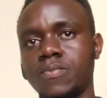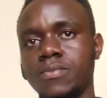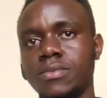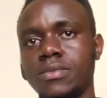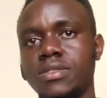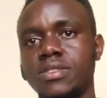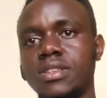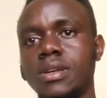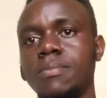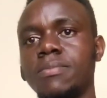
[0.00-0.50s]

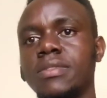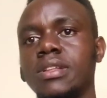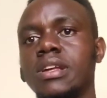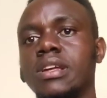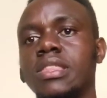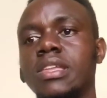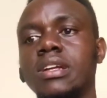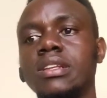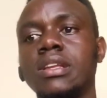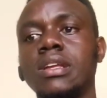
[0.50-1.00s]
something like
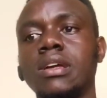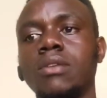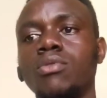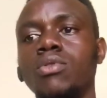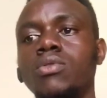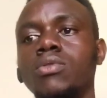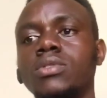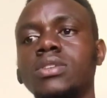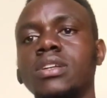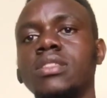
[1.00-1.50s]
that. Like we
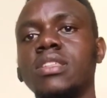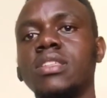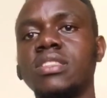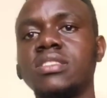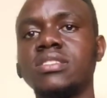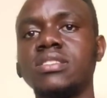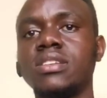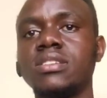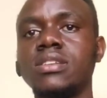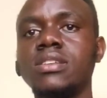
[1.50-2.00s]
looked at the
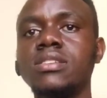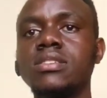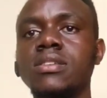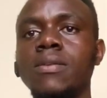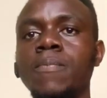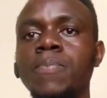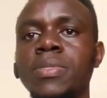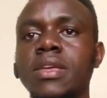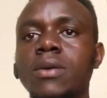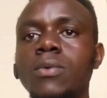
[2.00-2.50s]
synthesis,
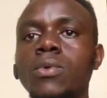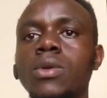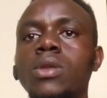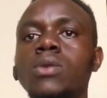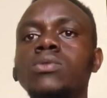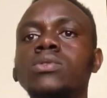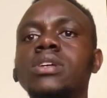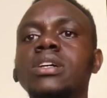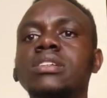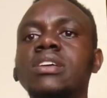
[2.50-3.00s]
we
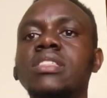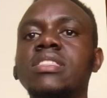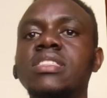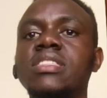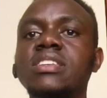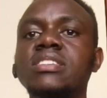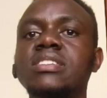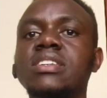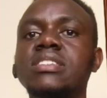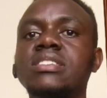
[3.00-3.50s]
looked at a
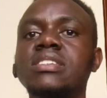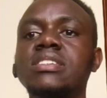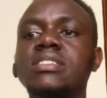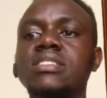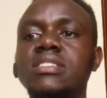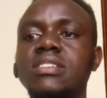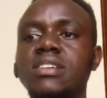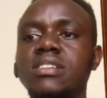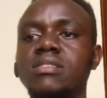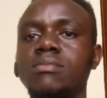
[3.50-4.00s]
synthesis
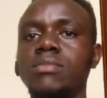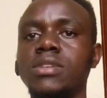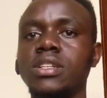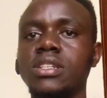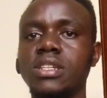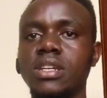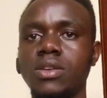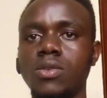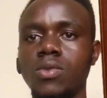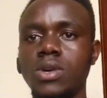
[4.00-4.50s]
statement
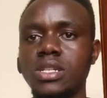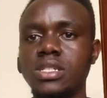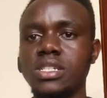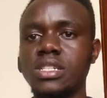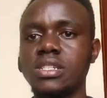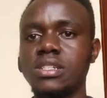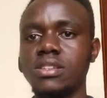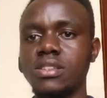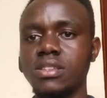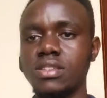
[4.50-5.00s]
and what
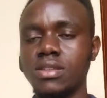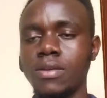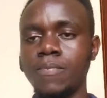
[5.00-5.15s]
it is.